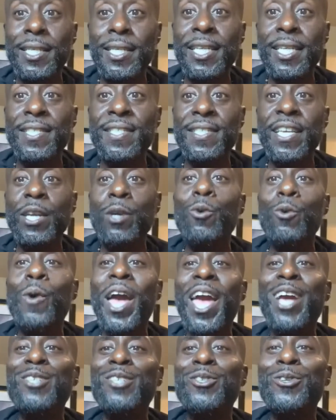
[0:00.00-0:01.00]
D.C., who
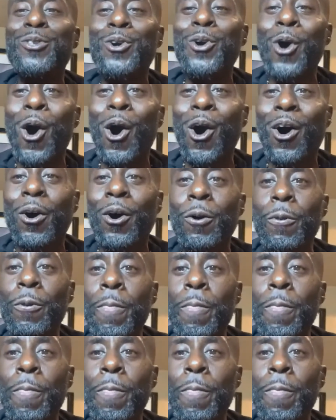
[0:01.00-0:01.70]
answered the call.